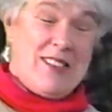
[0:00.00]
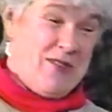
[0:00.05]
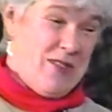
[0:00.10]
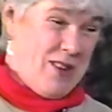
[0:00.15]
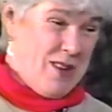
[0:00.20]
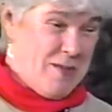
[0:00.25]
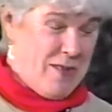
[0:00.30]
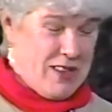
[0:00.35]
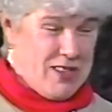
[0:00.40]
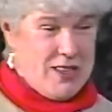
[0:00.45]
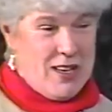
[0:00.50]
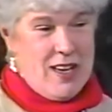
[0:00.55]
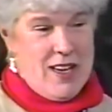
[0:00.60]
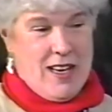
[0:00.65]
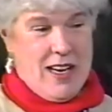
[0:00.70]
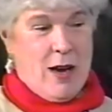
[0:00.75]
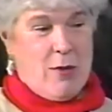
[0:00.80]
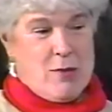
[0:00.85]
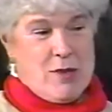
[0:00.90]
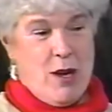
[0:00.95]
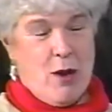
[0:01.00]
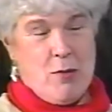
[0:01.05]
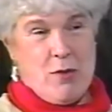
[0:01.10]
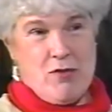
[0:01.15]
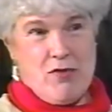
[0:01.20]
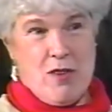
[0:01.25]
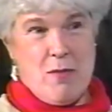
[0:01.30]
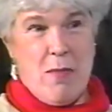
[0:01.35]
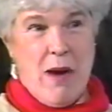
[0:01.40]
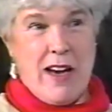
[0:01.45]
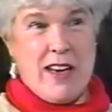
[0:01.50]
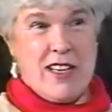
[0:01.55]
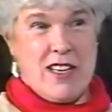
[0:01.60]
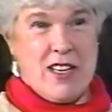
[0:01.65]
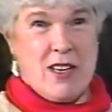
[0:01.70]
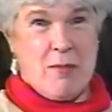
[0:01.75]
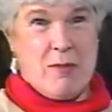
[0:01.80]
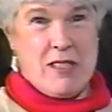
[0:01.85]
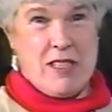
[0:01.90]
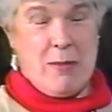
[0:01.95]
very much, and I was always
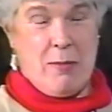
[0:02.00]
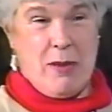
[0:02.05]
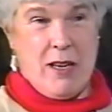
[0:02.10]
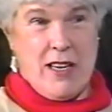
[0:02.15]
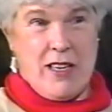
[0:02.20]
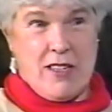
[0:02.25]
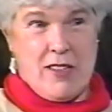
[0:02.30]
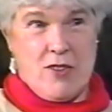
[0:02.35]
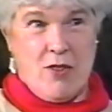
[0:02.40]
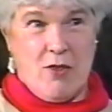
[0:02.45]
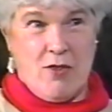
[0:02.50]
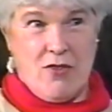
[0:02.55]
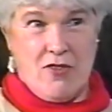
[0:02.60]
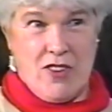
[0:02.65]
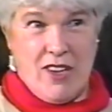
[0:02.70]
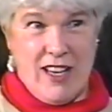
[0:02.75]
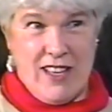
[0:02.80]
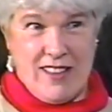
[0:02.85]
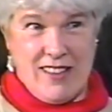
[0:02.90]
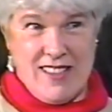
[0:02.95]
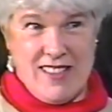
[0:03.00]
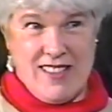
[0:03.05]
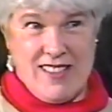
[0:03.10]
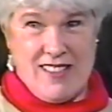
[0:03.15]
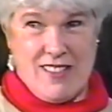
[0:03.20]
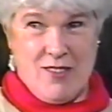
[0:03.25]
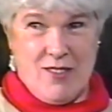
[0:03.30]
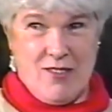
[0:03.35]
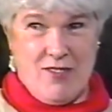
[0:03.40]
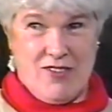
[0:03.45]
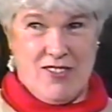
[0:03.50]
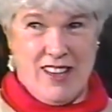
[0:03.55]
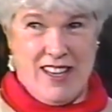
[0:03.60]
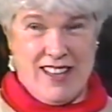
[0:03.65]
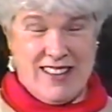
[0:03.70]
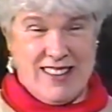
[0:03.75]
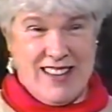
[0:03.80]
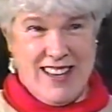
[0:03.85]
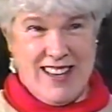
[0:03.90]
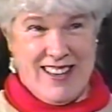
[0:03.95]
reminding him as he played, don't forget this, don't
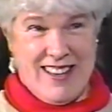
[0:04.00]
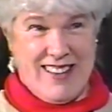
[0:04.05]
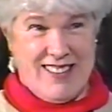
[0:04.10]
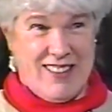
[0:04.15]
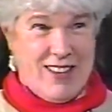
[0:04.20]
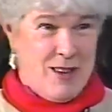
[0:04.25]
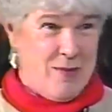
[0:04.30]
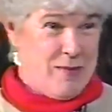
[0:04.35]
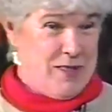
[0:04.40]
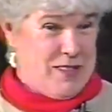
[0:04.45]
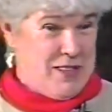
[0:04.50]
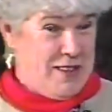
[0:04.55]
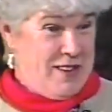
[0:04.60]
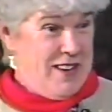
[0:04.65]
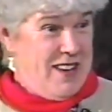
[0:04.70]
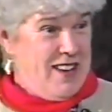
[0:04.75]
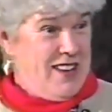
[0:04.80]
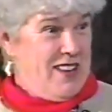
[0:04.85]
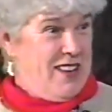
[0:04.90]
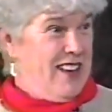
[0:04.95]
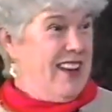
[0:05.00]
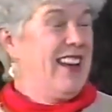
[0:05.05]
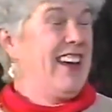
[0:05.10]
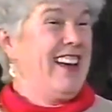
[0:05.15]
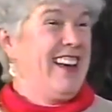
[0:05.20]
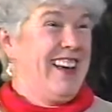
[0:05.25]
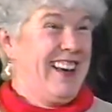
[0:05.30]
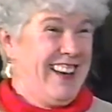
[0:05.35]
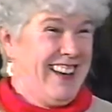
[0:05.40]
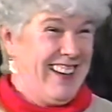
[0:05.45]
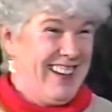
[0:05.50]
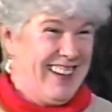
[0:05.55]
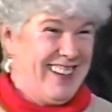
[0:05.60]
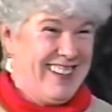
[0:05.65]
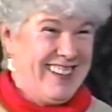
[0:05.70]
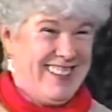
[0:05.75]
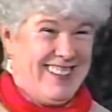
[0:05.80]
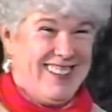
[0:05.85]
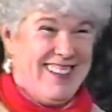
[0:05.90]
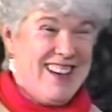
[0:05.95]
forget that, here comes the...
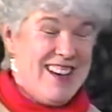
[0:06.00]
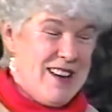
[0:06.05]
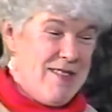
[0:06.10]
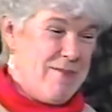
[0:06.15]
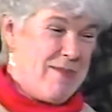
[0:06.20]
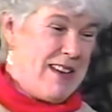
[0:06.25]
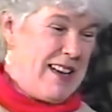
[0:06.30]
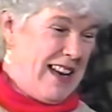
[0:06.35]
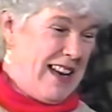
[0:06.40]
What is